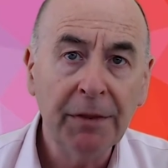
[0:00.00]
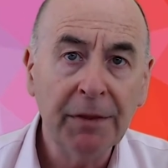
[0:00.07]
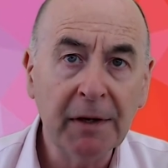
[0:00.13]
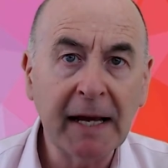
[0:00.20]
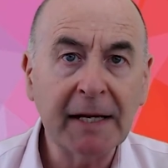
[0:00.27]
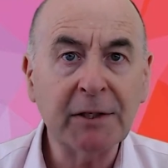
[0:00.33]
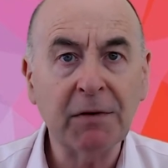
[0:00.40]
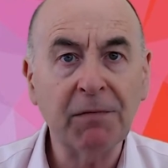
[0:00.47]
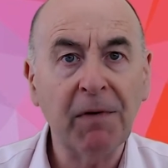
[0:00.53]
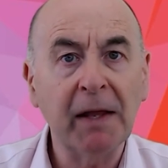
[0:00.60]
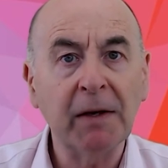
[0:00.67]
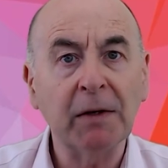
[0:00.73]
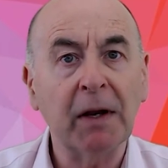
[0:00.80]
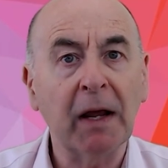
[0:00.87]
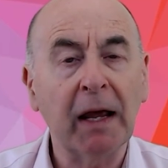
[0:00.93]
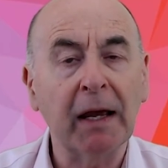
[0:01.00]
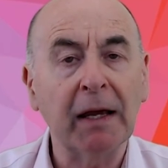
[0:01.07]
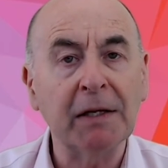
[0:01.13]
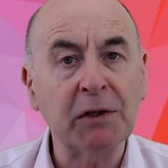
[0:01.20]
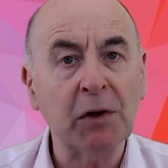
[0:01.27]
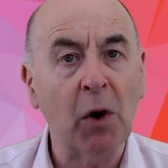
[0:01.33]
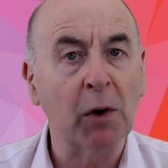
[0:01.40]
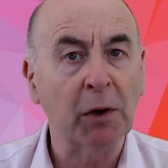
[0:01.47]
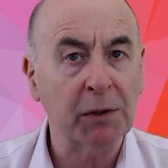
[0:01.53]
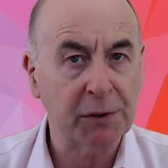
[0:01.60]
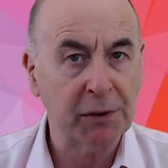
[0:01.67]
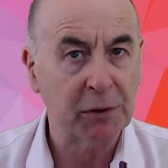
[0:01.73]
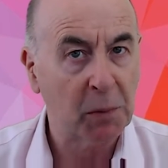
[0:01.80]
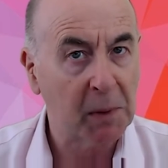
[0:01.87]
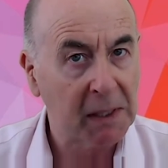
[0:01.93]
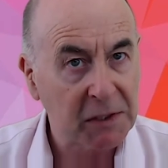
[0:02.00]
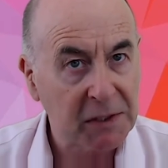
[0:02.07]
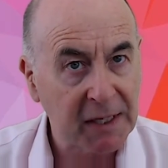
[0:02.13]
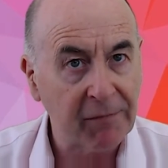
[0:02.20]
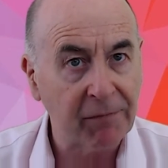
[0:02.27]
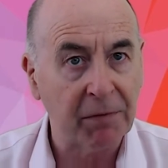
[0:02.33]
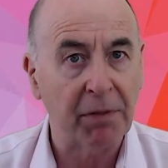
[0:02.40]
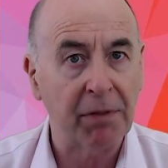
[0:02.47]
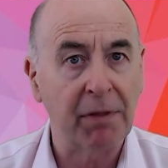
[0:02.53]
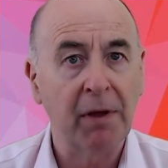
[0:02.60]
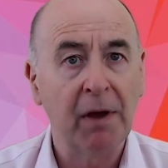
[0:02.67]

The next event is August the 27th.